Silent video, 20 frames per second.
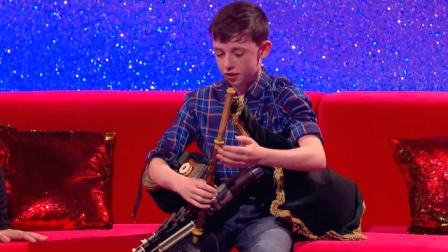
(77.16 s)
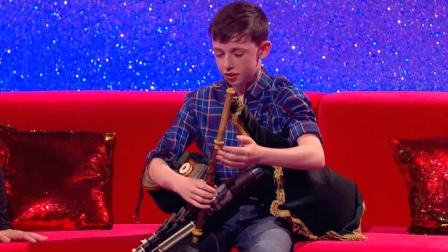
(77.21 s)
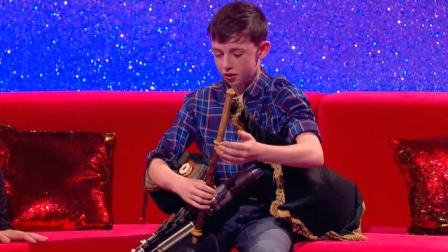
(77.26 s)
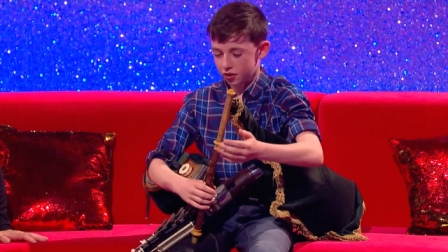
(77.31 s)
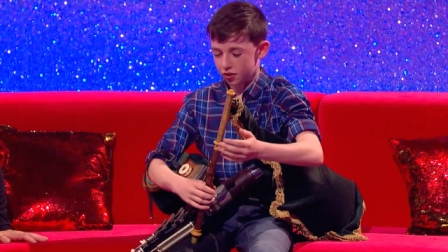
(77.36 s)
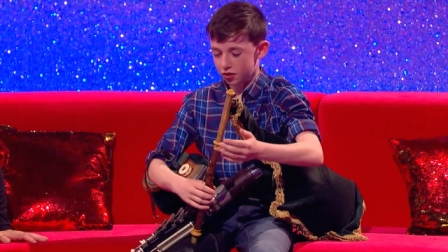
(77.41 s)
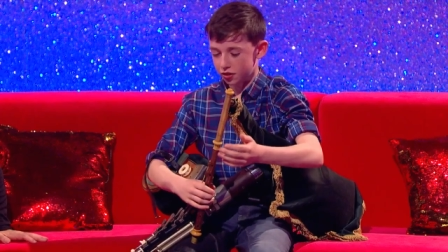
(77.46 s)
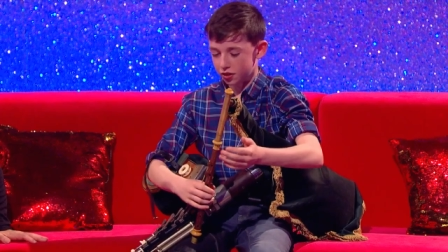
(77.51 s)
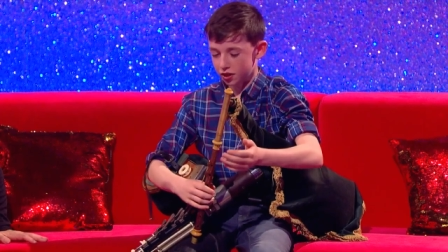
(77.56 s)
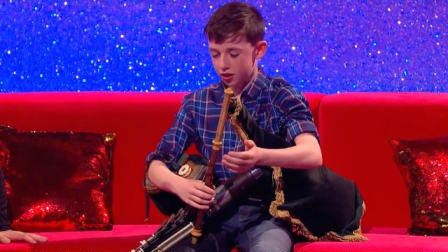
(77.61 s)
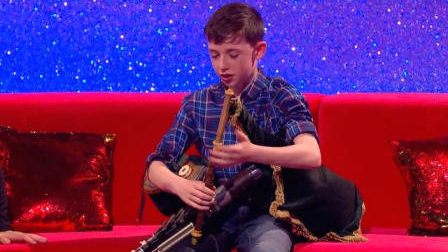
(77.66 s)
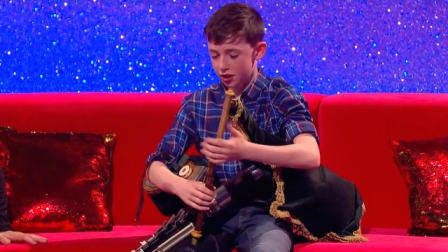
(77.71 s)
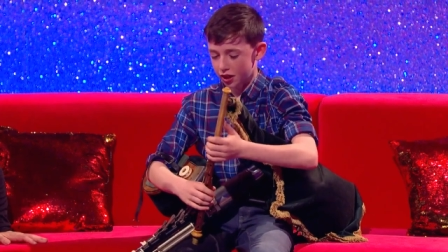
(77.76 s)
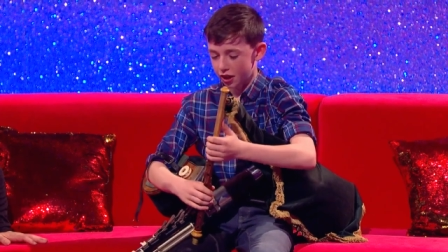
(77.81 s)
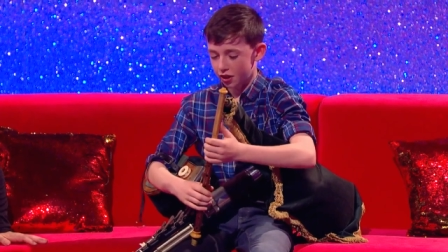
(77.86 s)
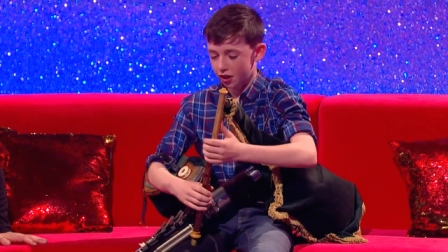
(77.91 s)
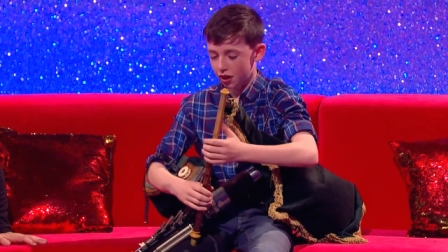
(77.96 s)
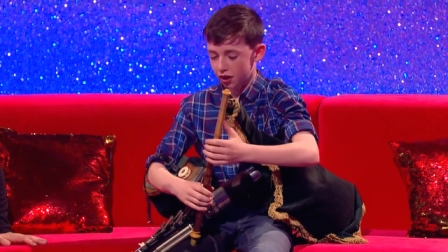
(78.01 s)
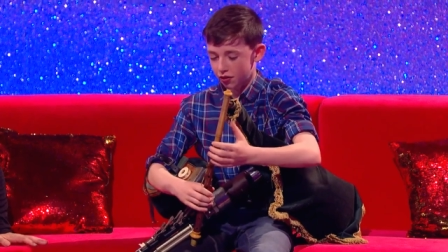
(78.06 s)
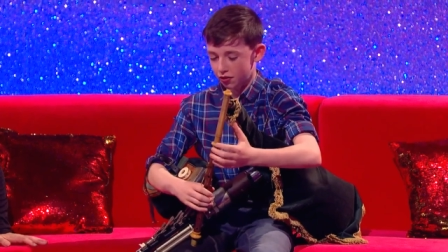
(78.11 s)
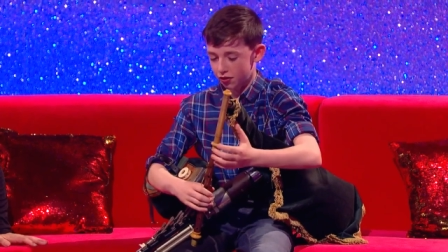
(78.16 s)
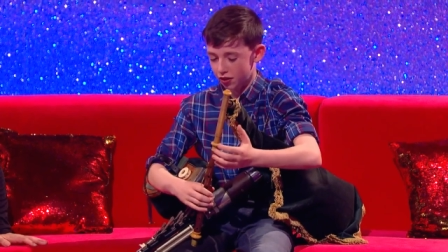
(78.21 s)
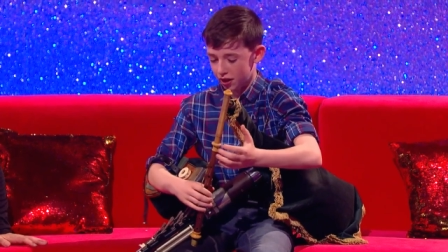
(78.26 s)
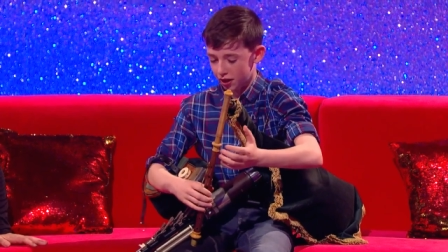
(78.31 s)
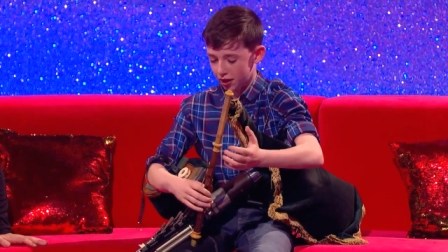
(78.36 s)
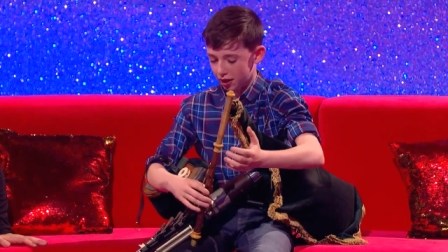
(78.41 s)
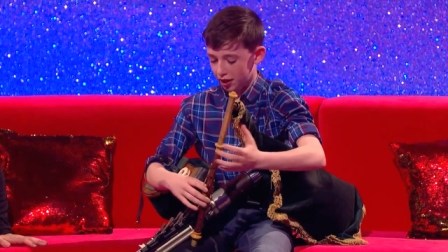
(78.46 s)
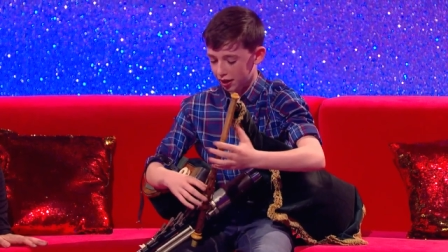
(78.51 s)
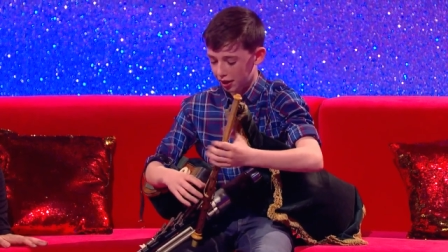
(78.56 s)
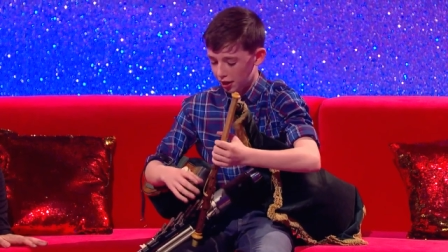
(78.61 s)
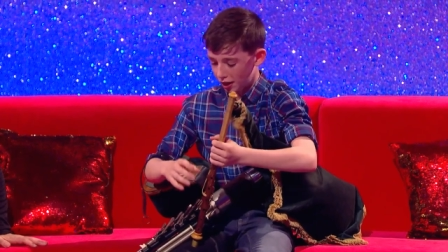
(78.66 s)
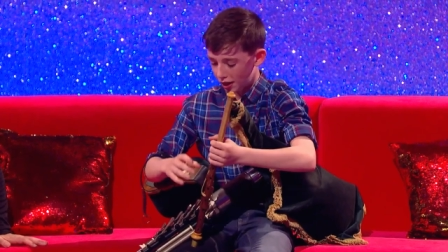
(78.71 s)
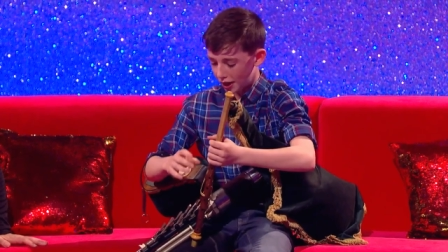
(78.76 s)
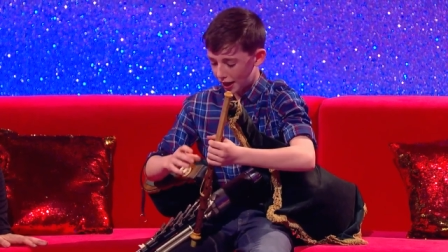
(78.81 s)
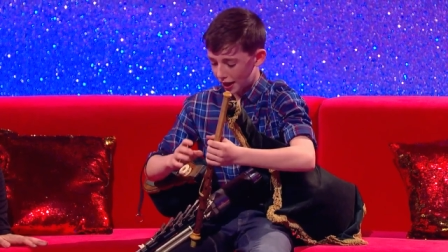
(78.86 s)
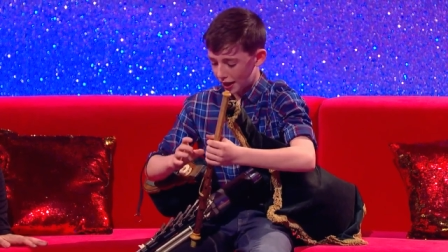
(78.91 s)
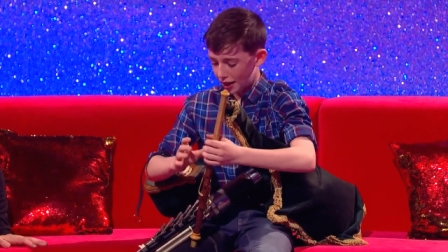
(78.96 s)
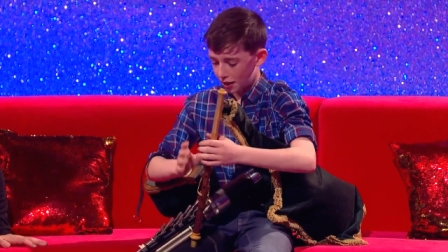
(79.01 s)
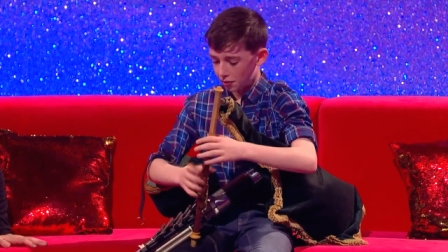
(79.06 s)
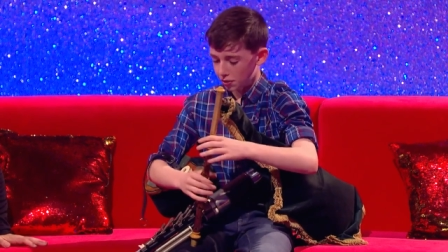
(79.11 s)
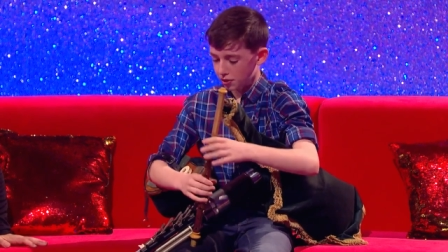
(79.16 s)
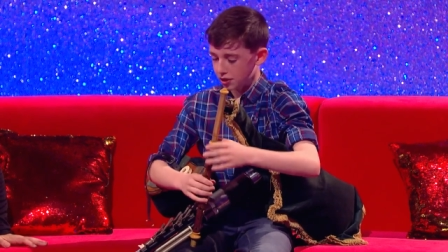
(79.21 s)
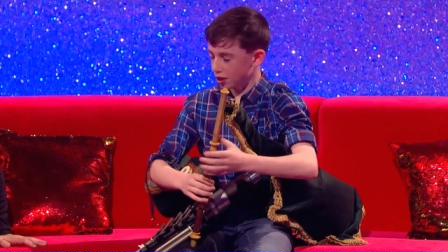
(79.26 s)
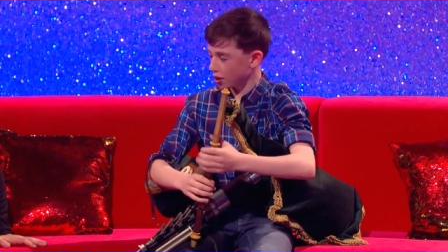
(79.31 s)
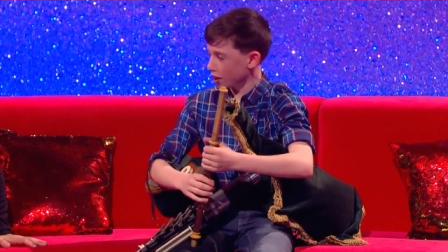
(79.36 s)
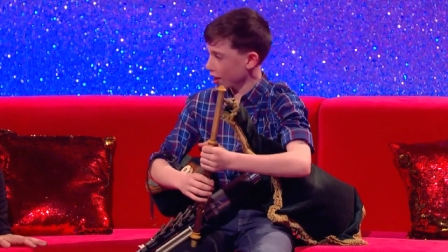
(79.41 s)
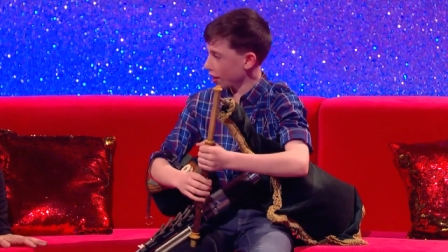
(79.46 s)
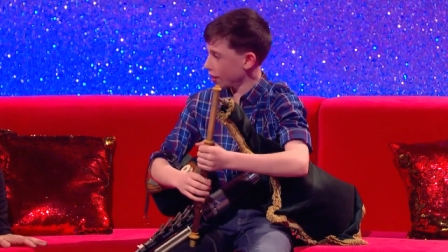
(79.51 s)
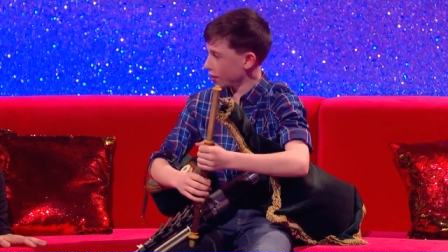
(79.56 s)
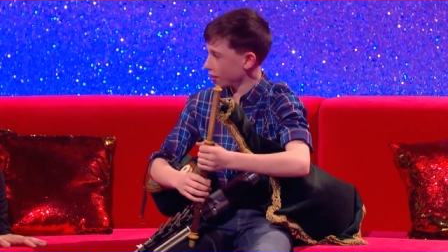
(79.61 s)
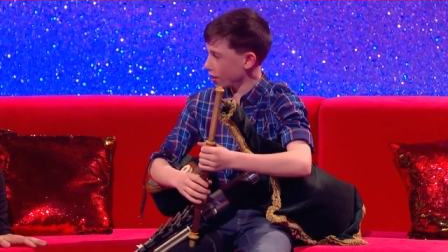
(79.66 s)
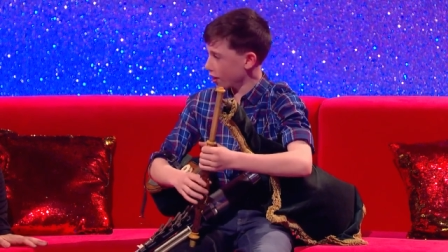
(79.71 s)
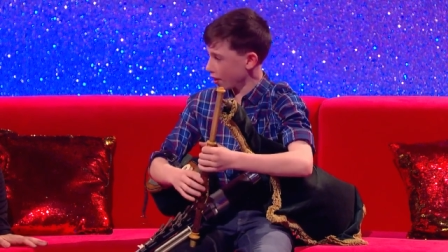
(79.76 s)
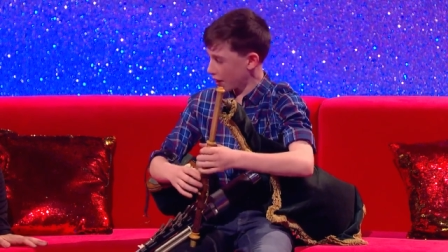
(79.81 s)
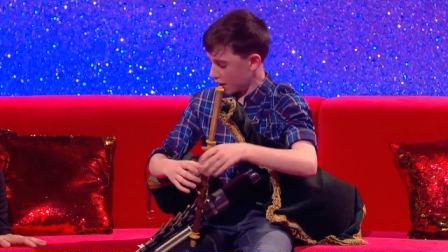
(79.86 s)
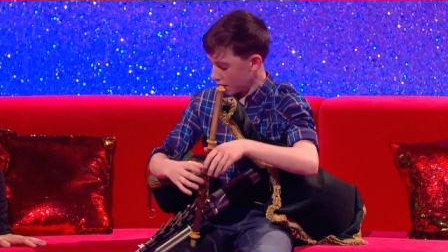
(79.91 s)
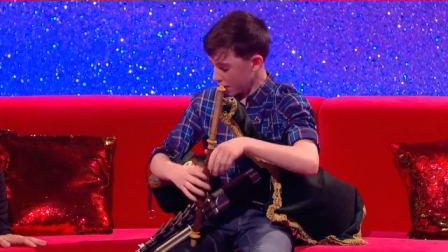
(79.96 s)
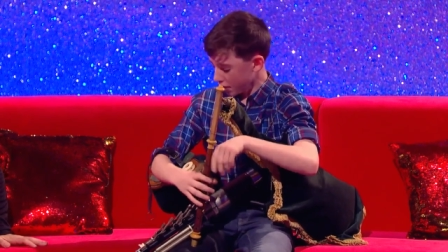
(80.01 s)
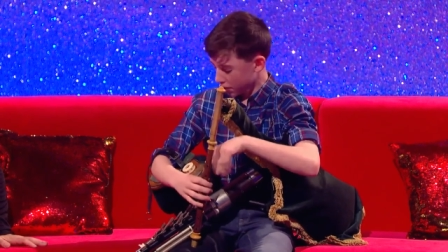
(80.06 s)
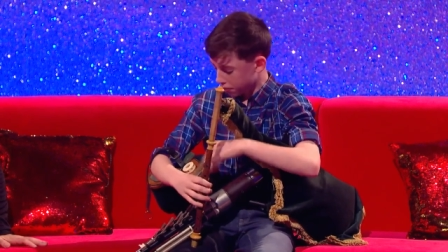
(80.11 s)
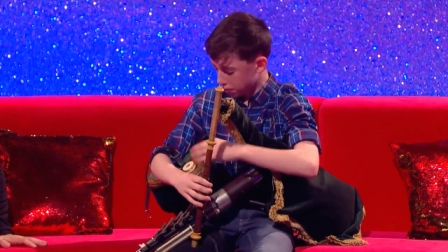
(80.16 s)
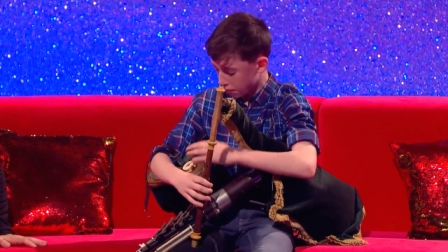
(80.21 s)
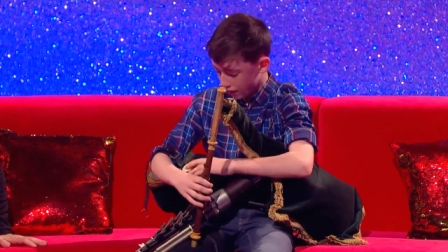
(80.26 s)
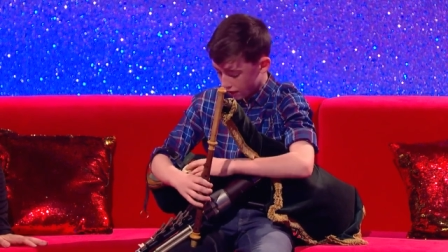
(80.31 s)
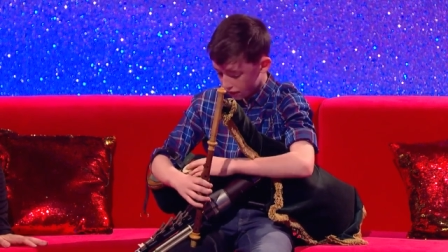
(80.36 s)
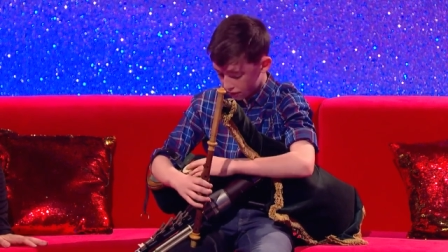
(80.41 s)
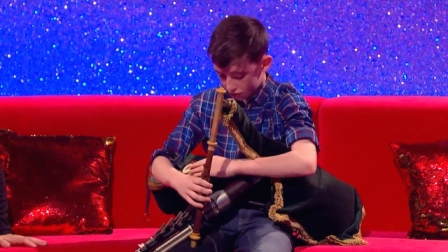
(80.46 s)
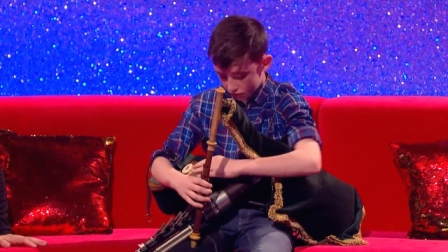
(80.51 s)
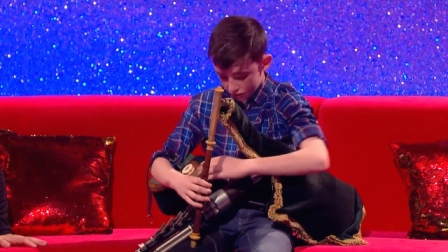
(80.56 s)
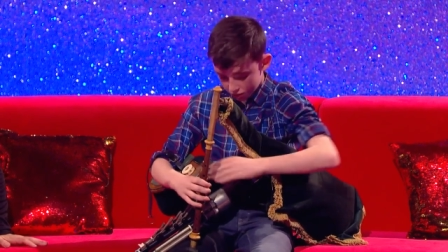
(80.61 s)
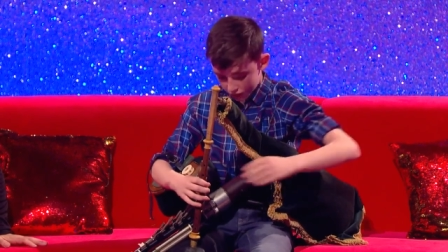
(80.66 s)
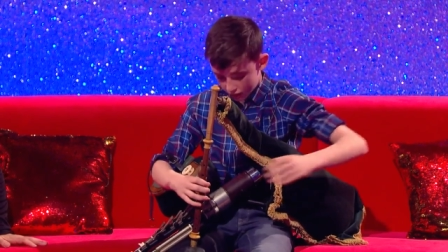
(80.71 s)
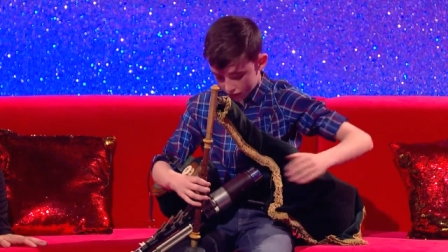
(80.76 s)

So you start off like uh, with the chanter, the bellows,